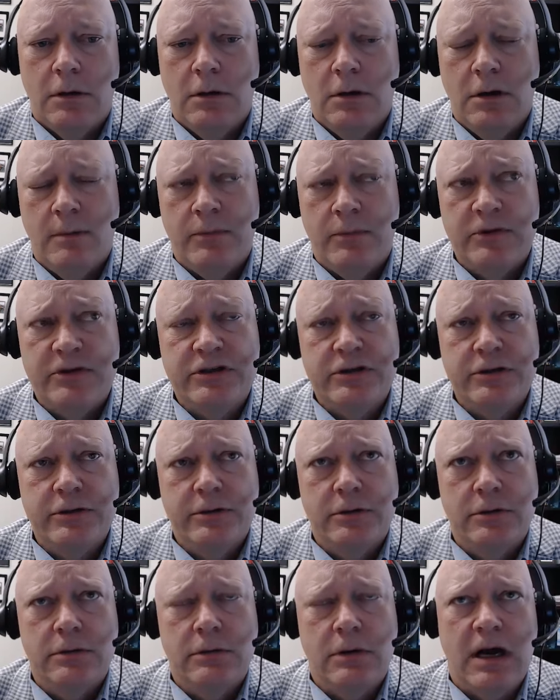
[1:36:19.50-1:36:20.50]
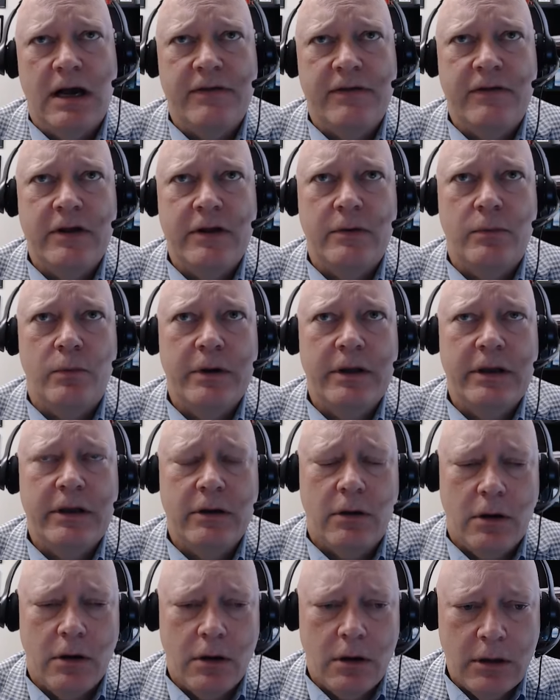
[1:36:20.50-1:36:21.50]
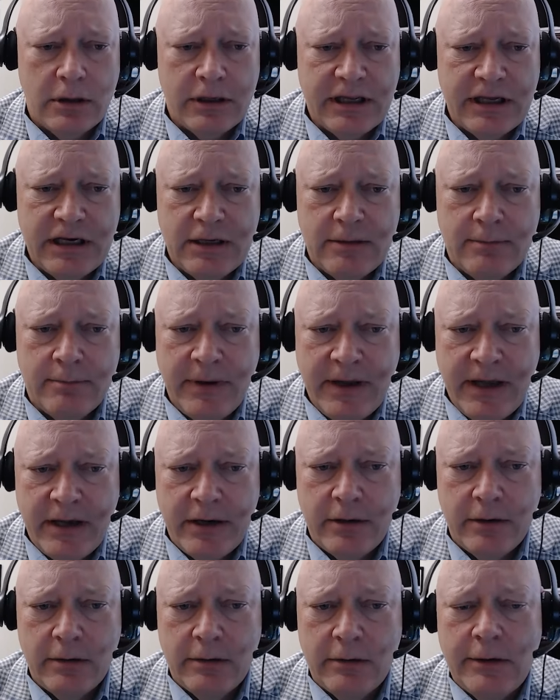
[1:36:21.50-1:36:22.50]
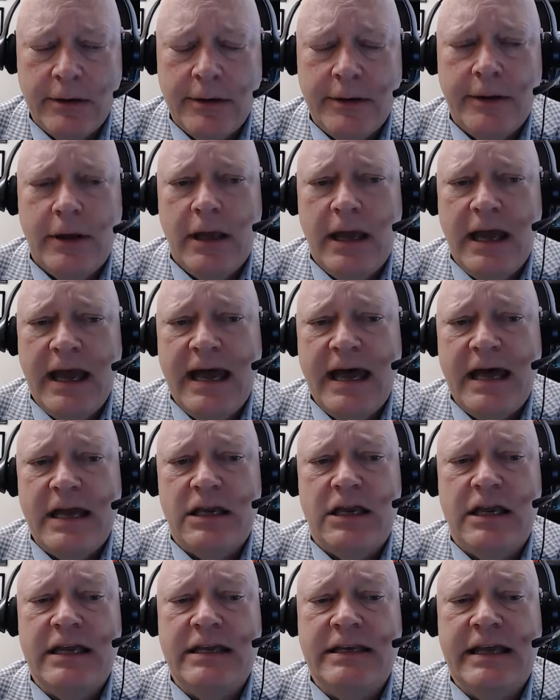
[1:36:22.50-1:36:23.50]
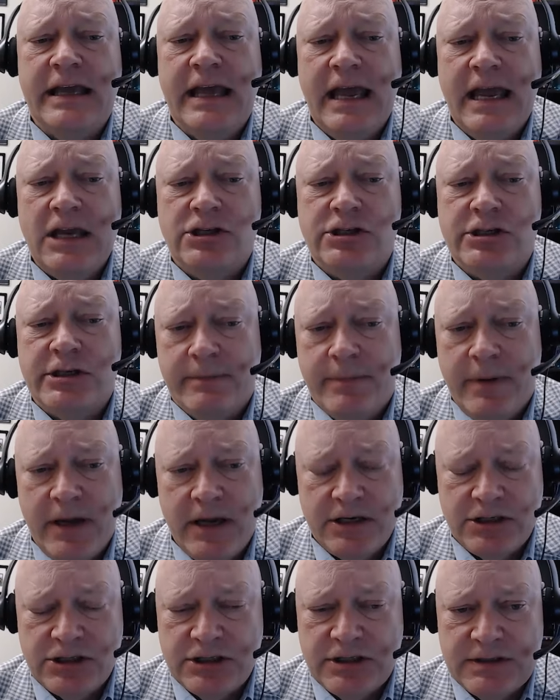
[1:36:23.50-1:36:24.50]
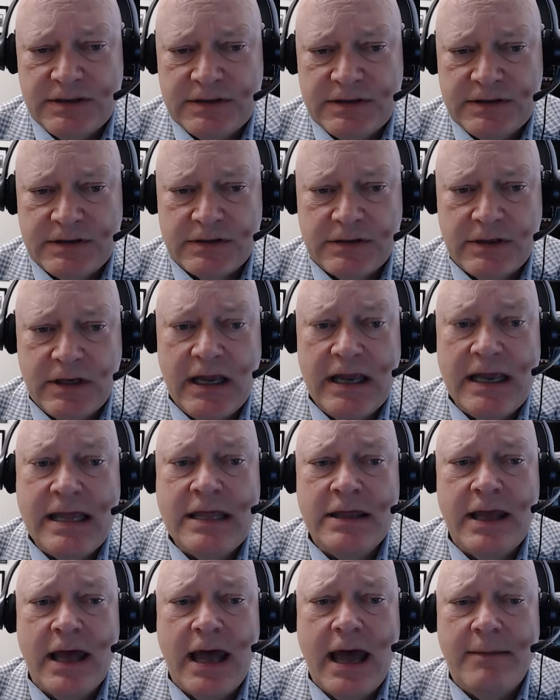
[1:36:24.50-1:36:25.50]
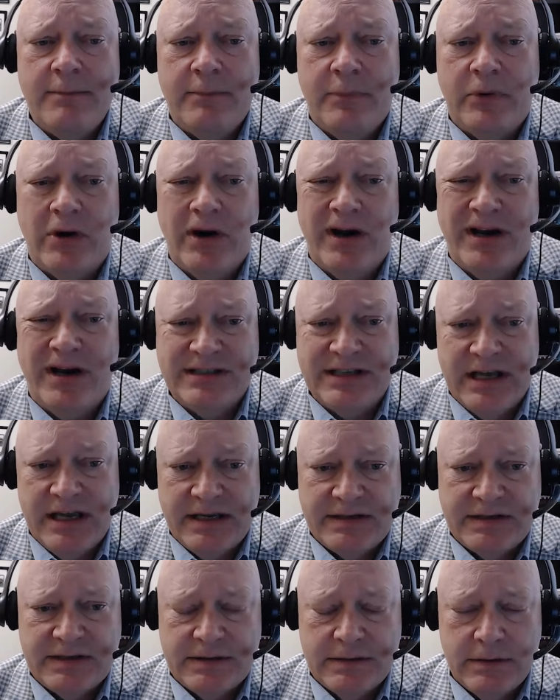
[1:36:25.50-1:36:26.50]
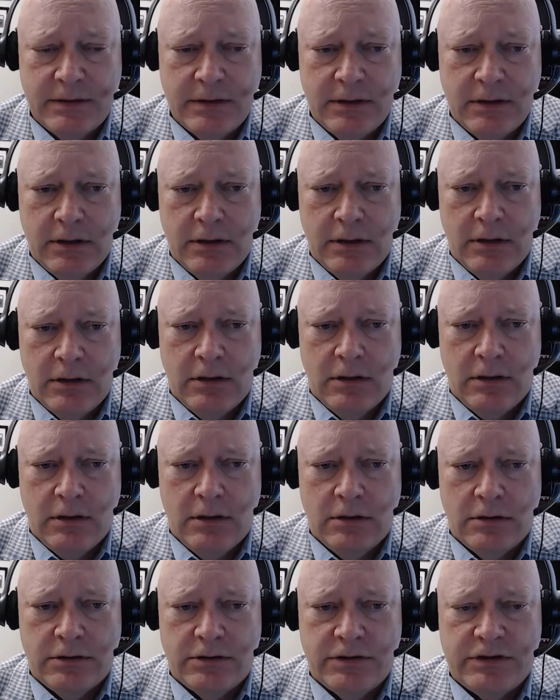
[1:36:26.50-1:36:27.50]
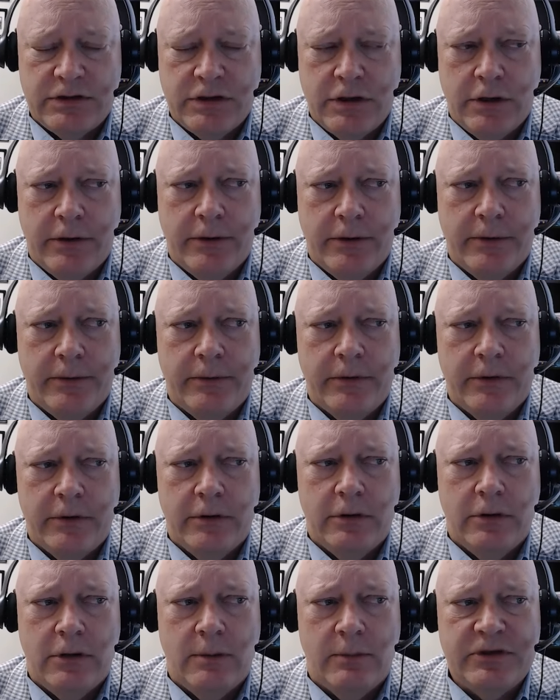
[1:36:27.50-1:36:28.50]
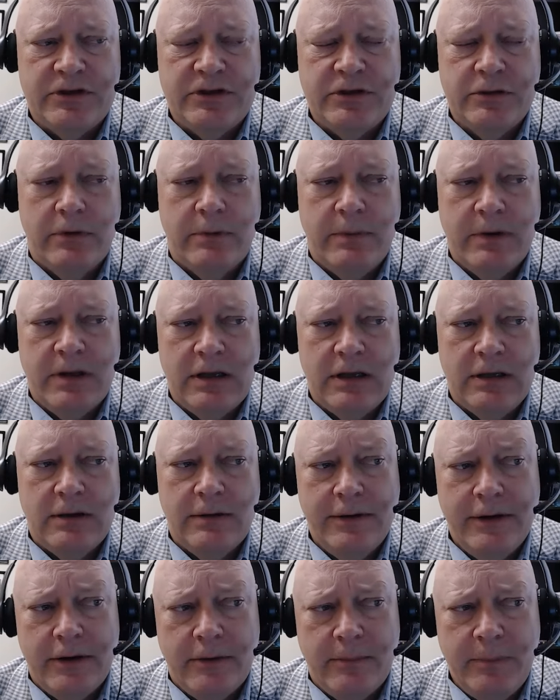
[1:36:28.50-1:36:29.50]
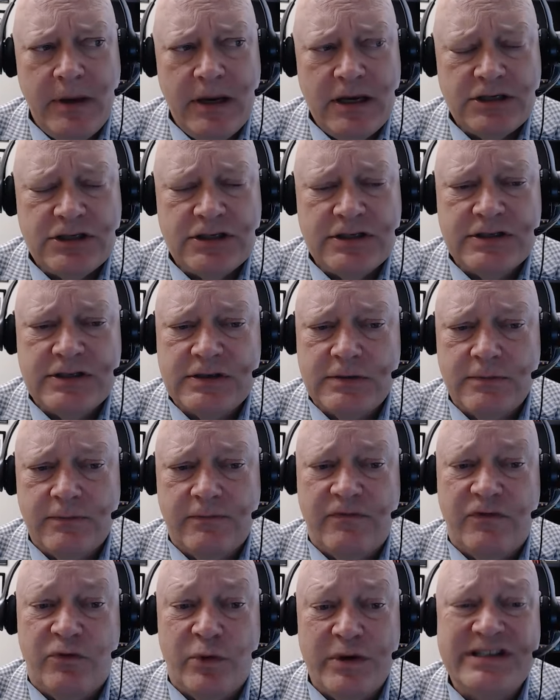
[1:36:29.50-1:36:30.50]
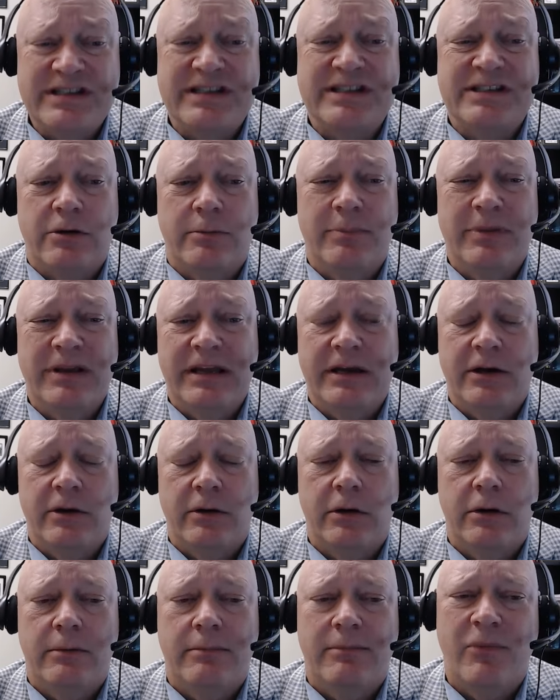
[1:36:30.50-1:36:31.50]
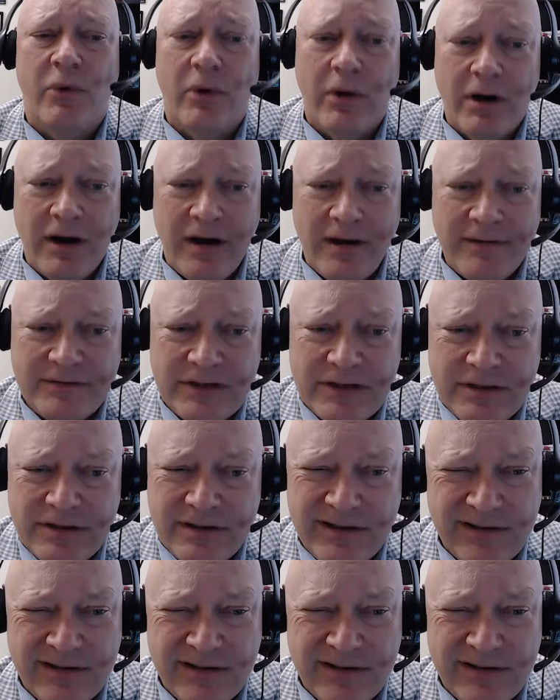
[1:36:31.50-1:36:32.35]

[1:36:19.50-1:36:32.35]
Number two, I think we are getting better at engaging patients in that process. So number two would be, you know, patients' voices are being heard more often,